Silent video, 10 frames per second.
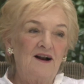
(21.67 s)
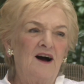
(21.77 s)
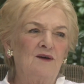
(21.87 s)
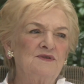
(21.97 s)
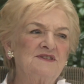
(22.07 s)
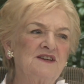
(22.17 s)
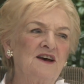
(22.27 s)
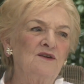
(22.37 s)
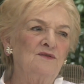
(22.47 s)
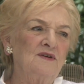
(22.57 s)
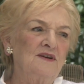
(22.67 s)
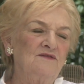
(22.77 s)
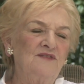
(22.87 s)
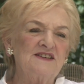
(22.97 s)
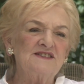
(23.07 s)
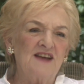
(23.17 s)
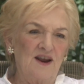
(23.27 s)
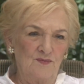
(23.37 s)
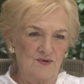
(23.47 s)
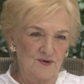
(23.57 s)
I was so
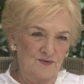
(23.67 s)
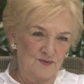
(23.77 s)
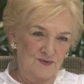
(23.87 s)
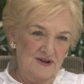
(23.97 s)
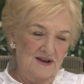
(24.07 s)
fascinated with it all.